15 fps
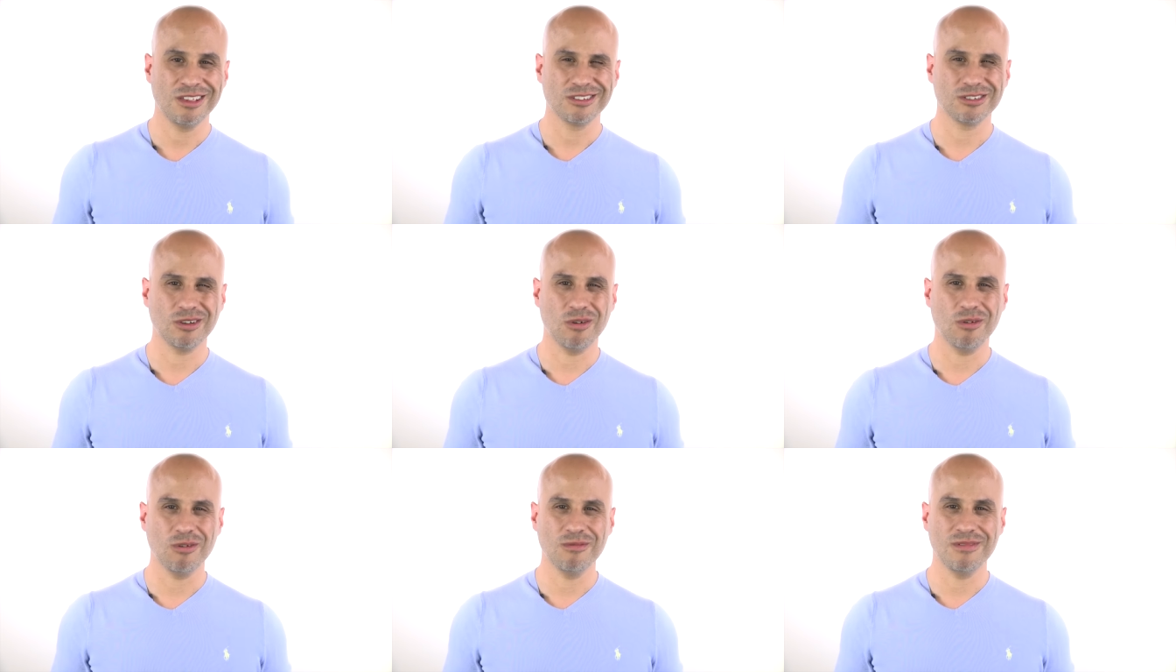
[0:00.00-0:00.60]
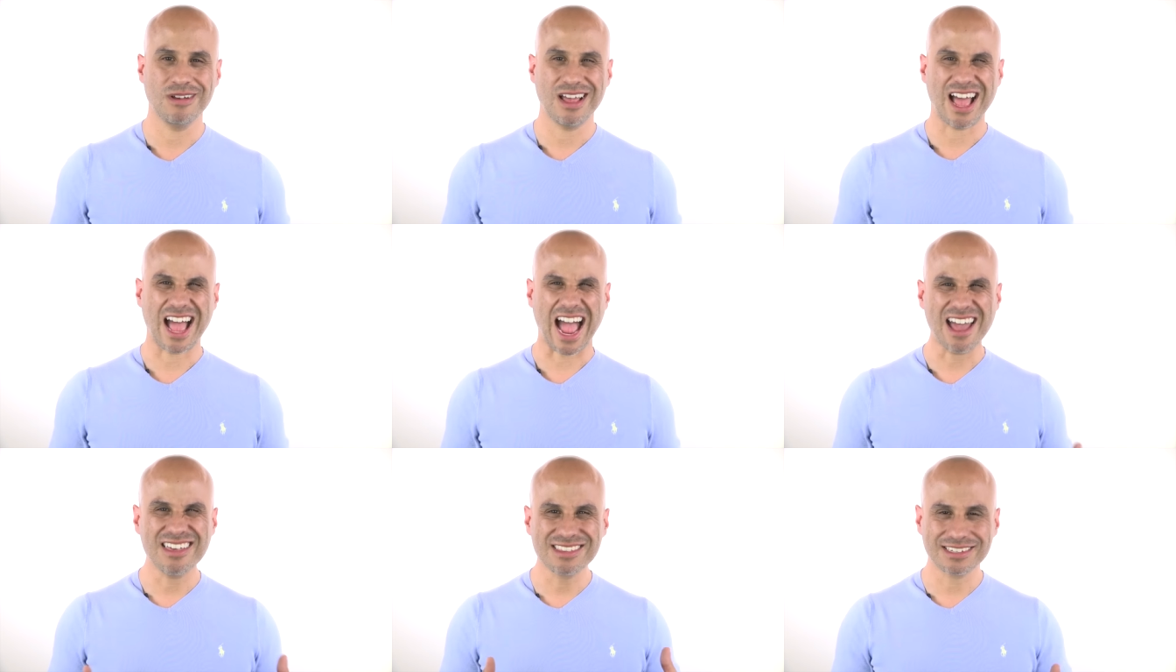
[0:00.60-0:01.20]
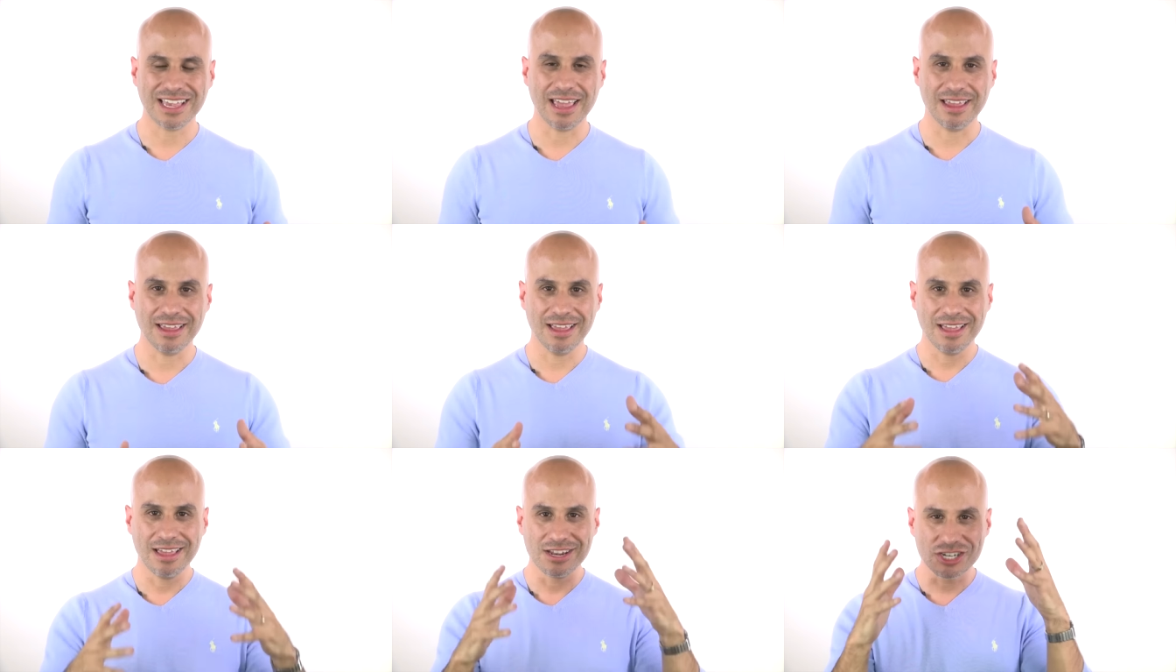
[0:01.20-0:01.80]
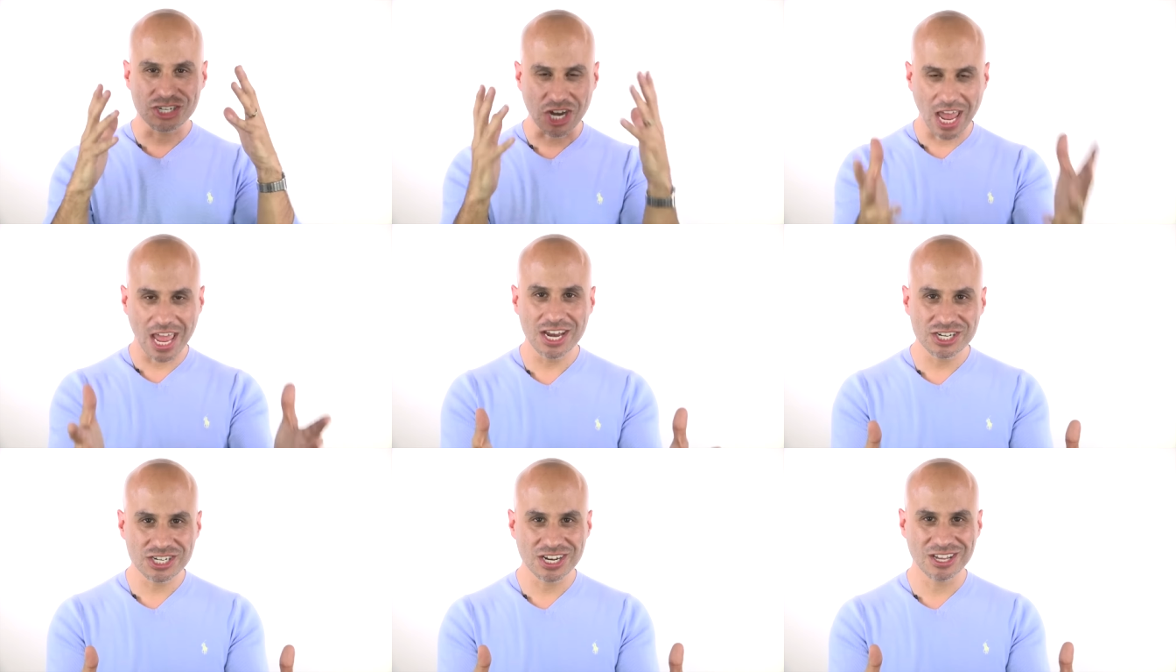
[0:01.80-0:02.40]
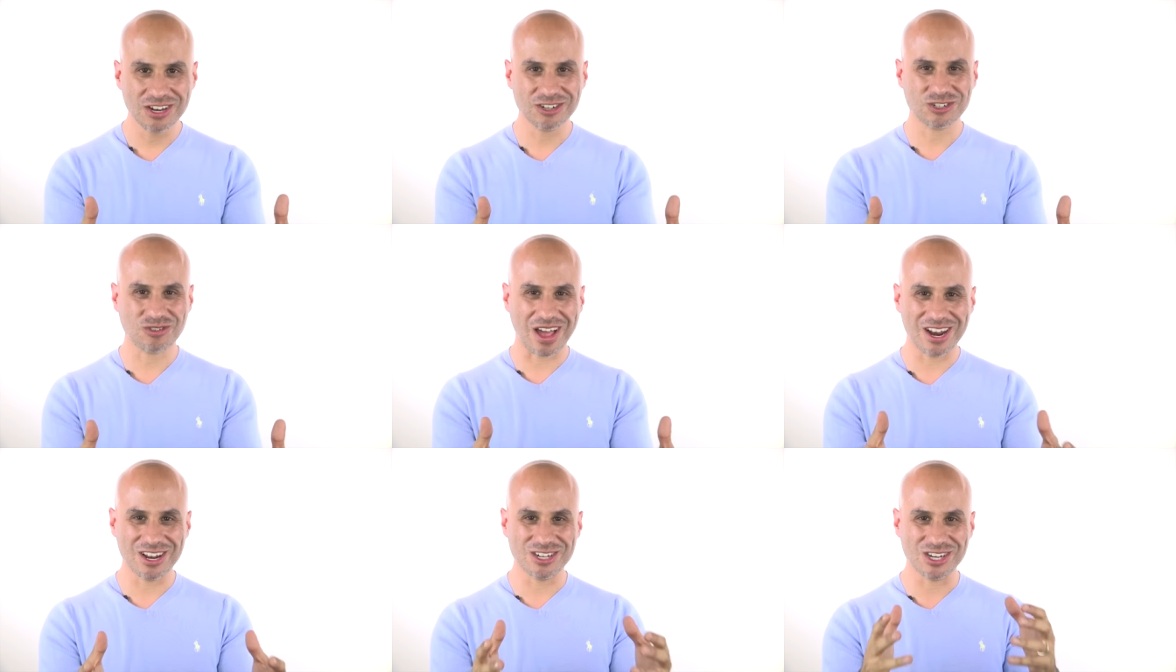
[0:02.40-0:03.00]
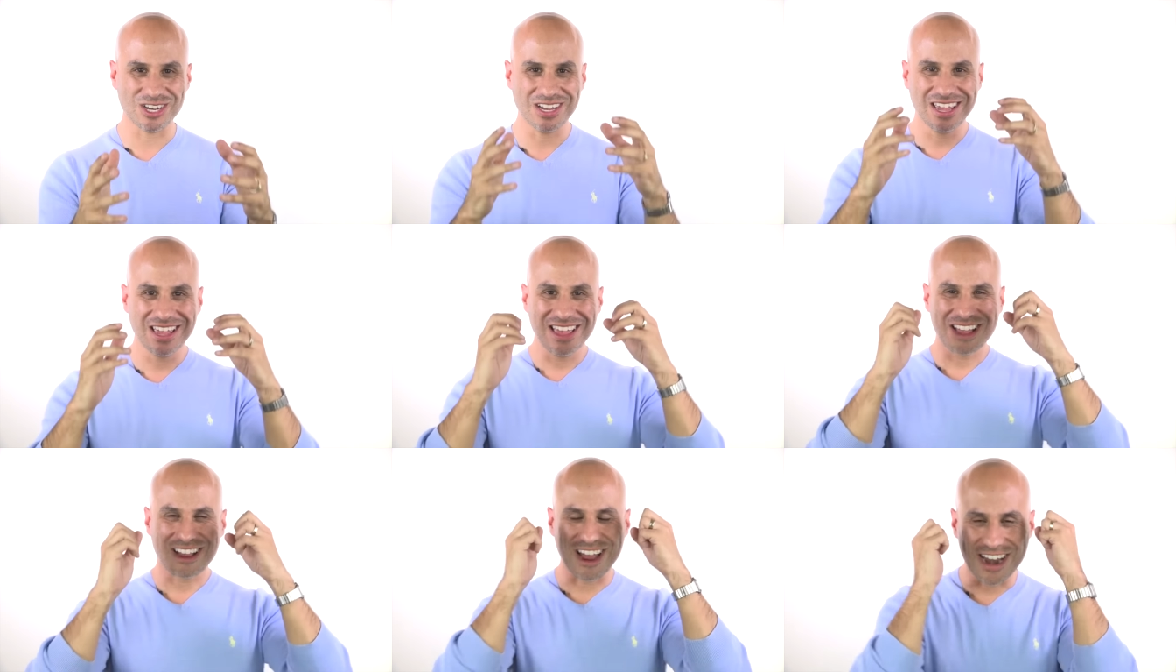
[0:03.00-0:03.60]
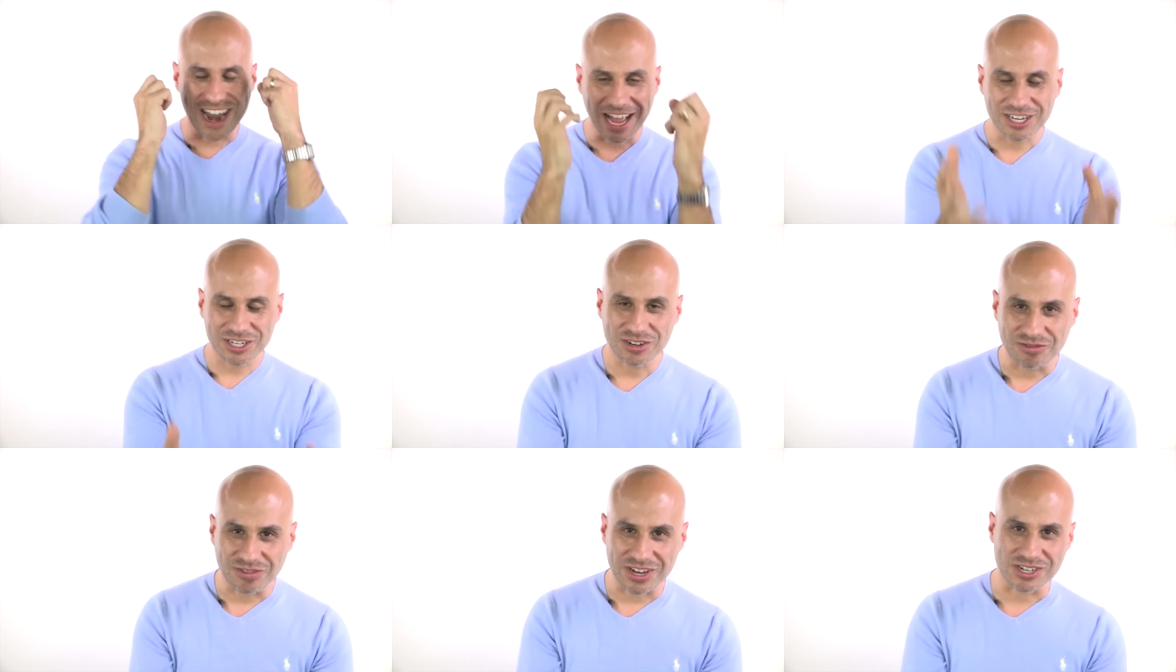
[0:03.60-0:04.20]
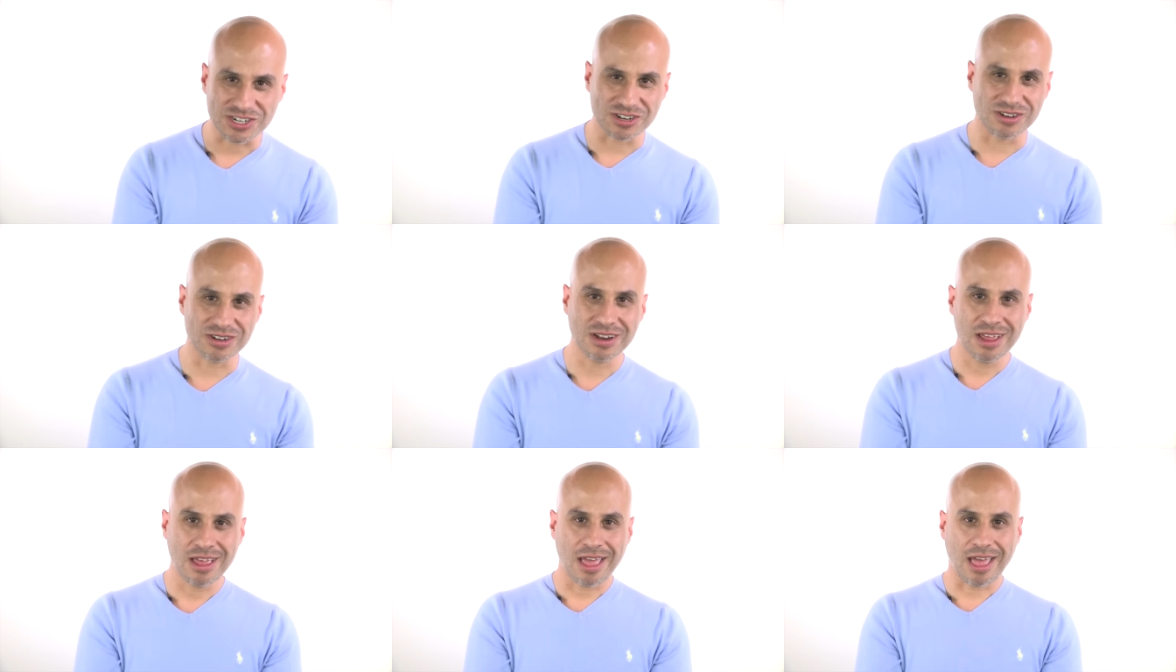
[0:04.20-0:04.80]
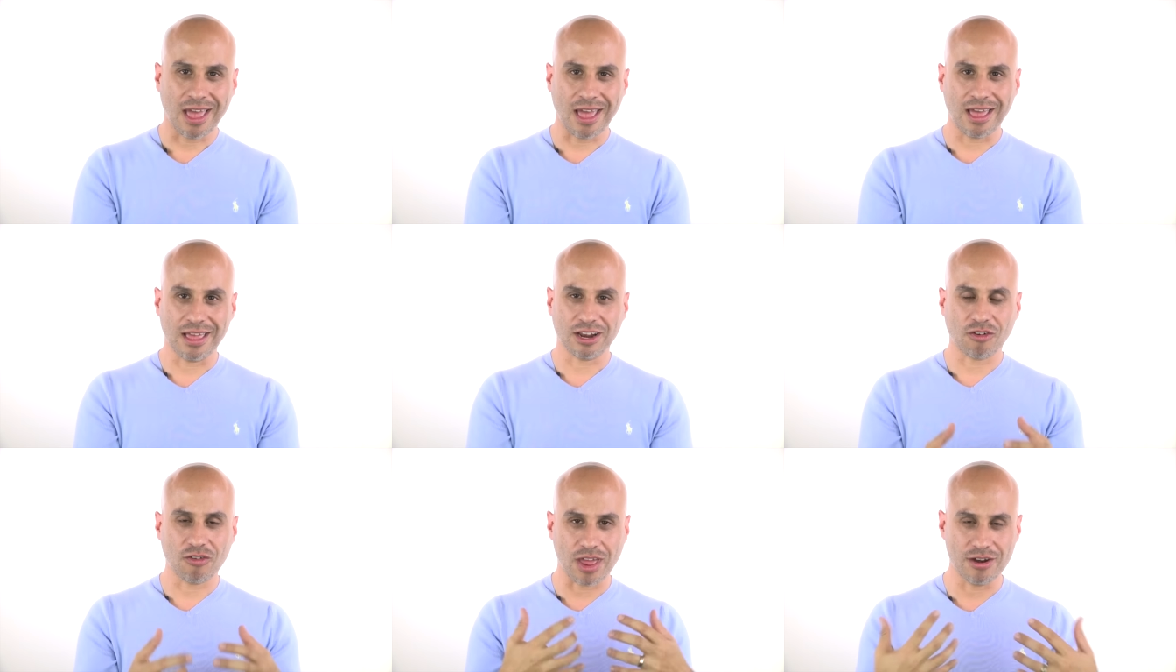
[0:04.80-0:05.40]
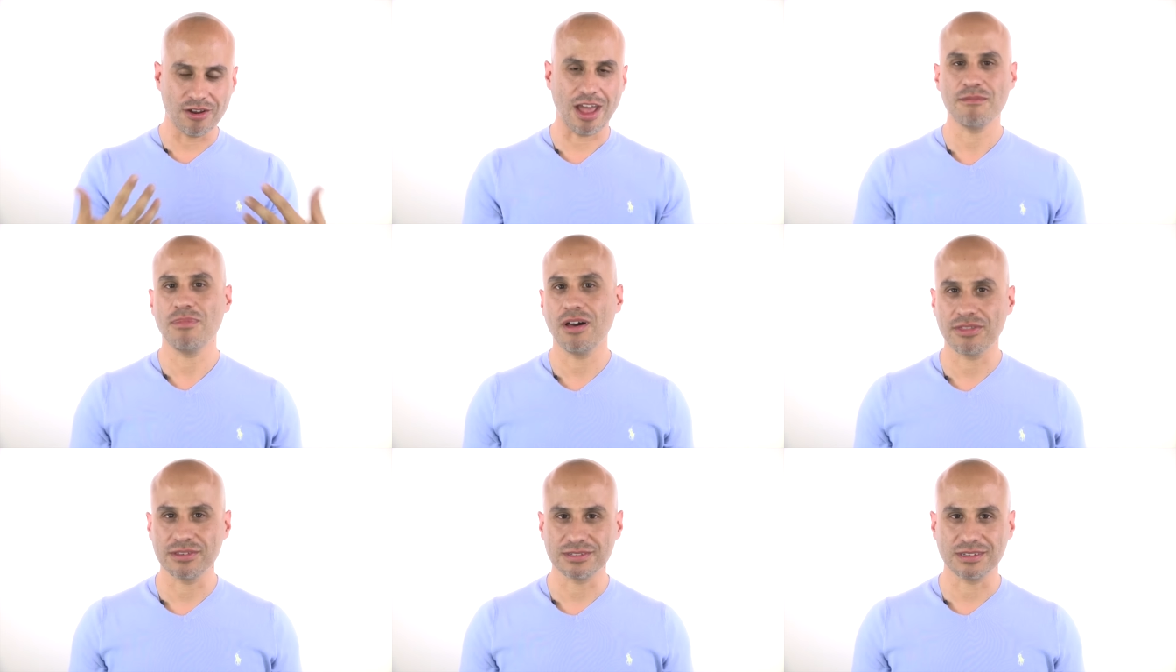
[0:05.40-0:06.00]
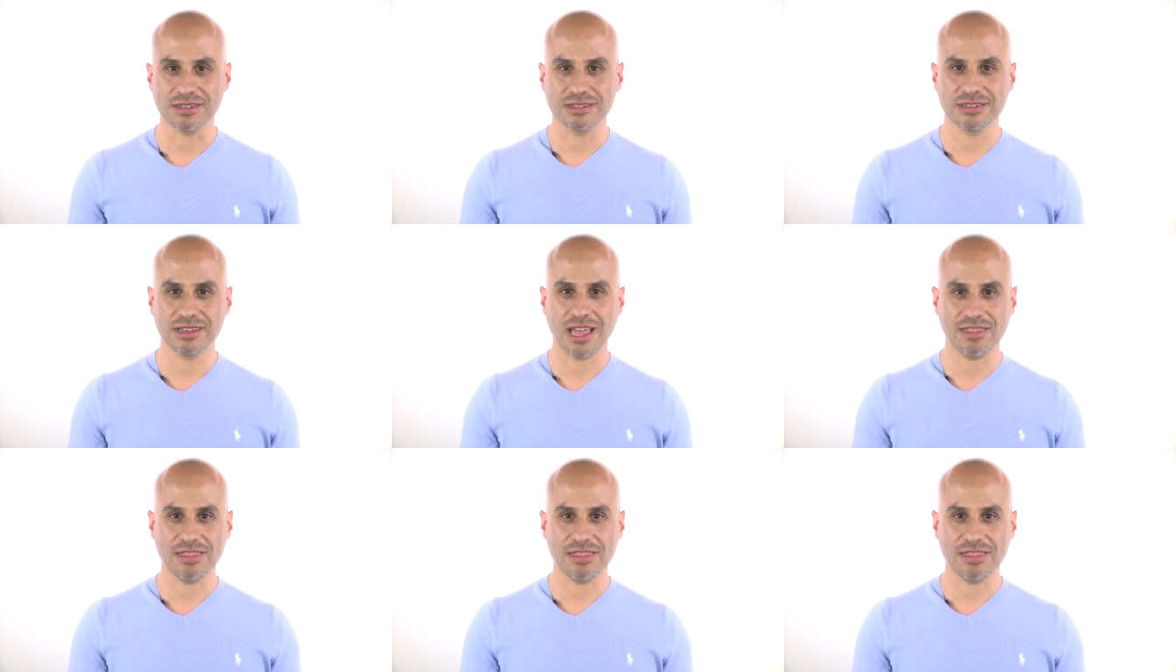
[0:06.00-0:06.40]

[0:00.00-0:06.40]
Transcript: So I'd say change your strategy, connect to your vision, and create a new hypothesis.